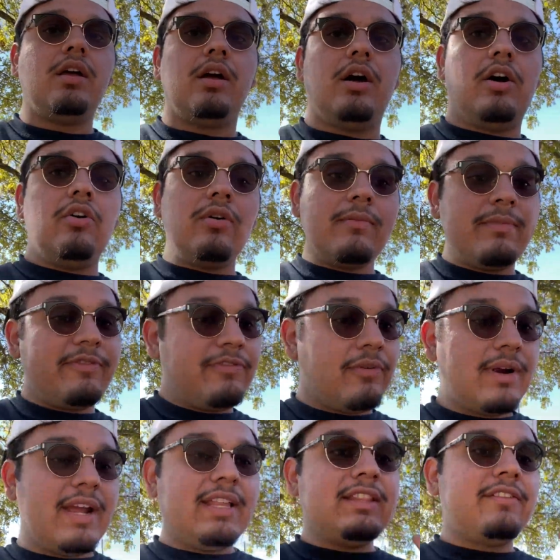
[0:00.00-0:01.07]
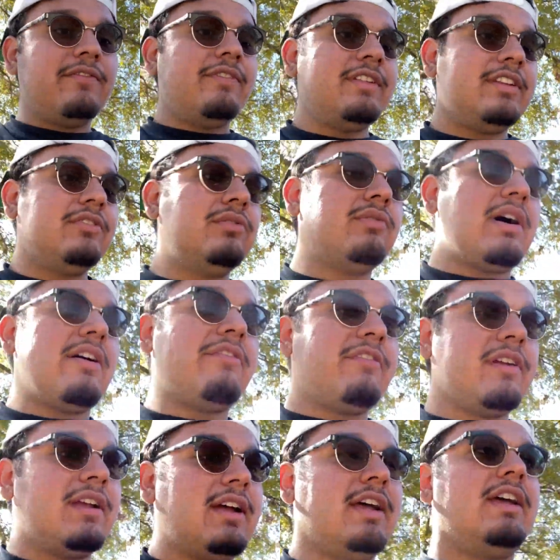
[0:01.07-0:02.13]
Oh, and before I end the video, I
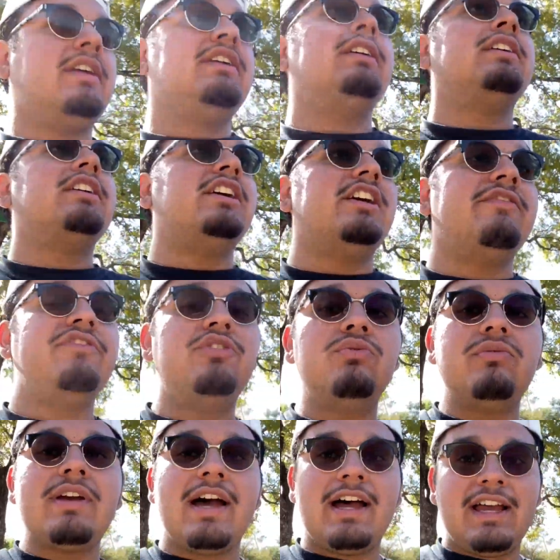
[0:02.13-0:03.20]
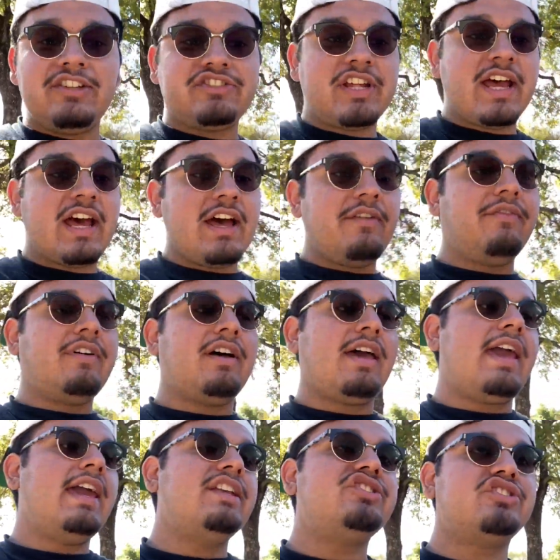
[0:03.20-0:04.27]
forgot. If you guys have a
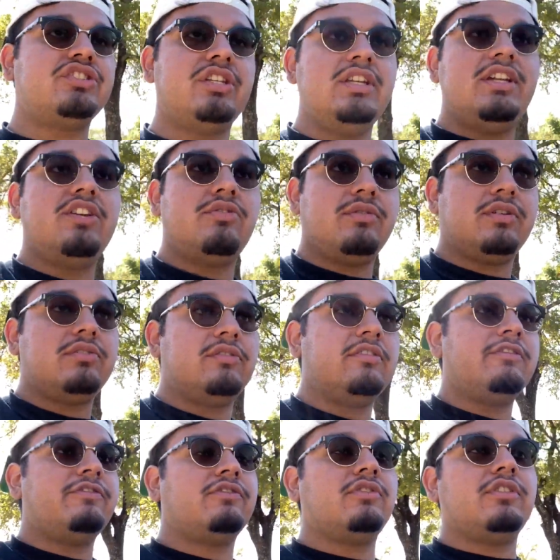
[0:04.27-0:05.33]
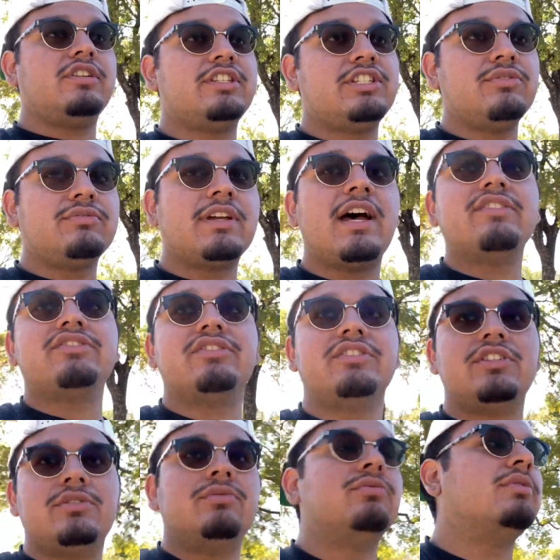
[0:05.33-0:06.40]
HD grill for a
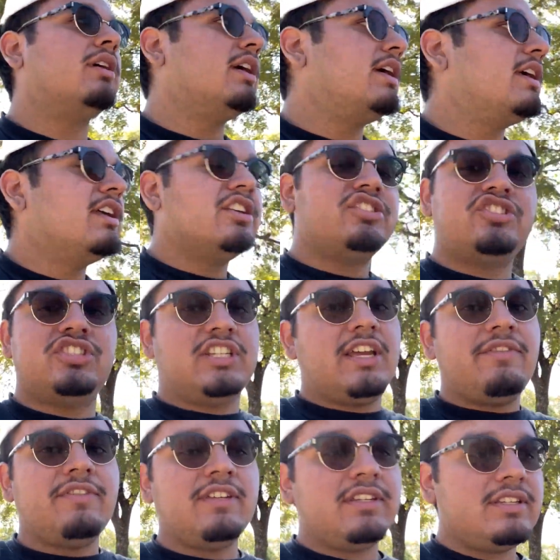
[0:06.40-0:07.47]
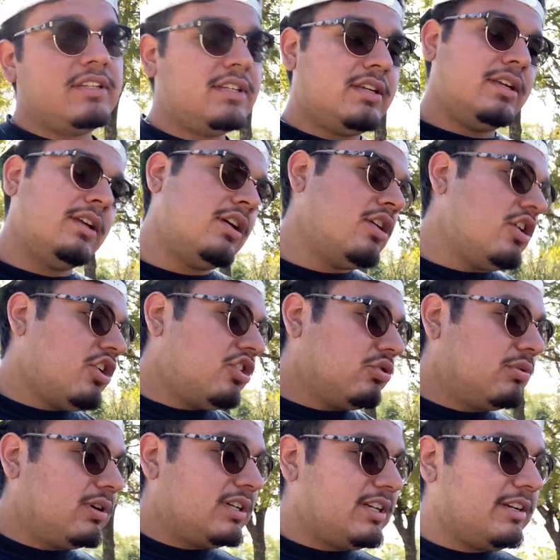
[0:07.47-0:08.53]
2002 Chevy or
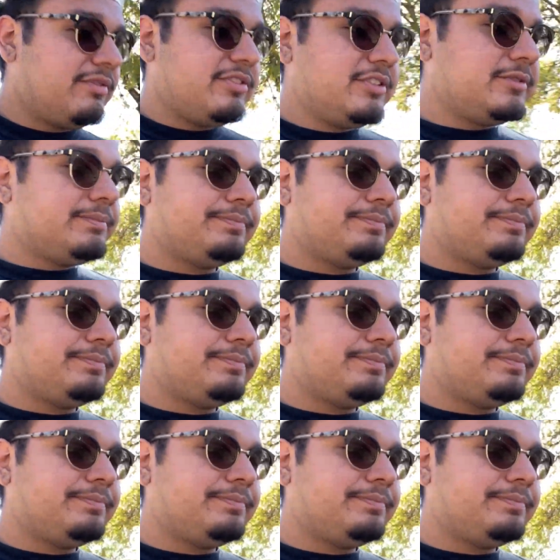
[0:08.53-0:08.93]
whatever,